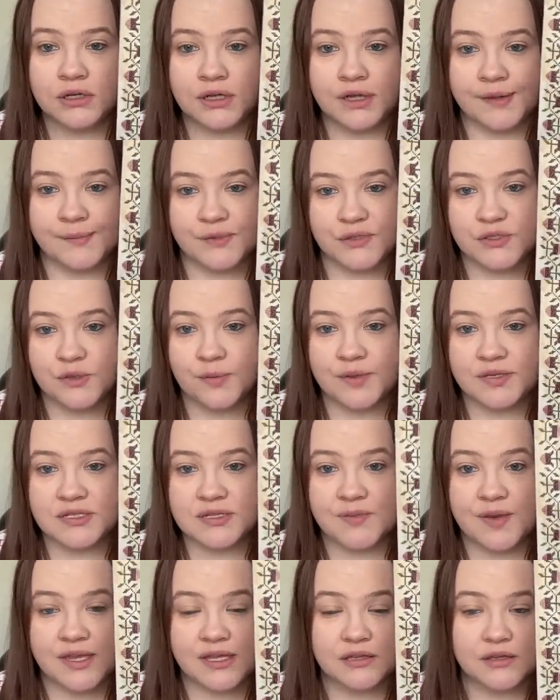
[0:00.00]
I'm assuming to
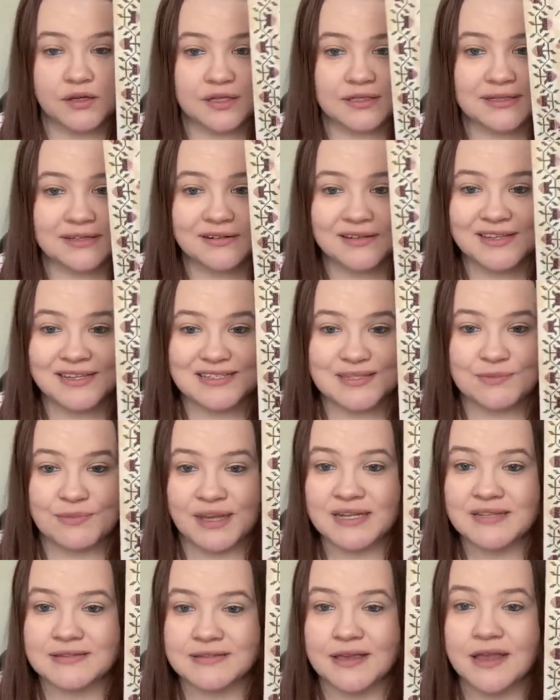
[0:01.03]
make it look a little less
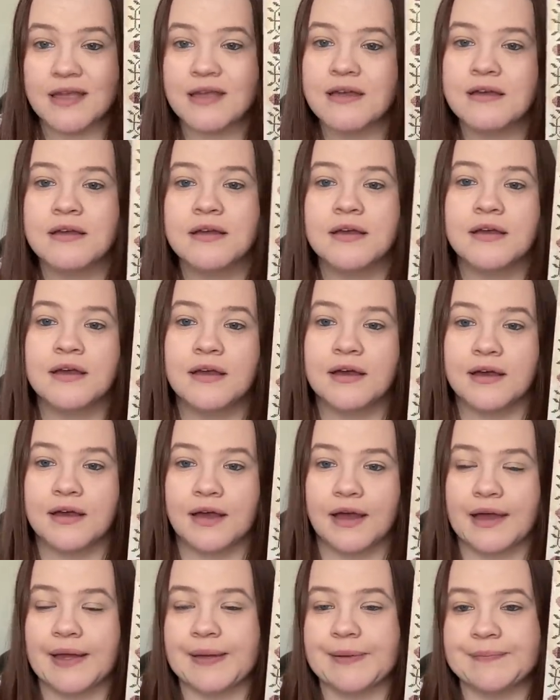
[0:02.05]
menacing,
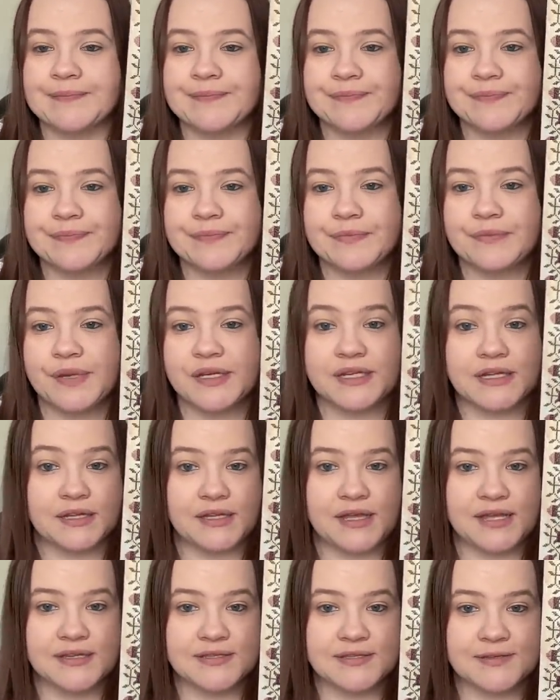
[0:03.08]
um, but
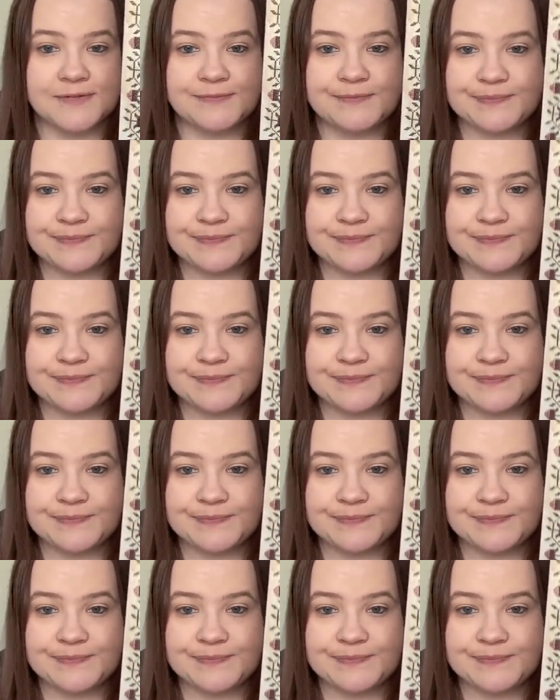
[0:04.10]
nonetheless.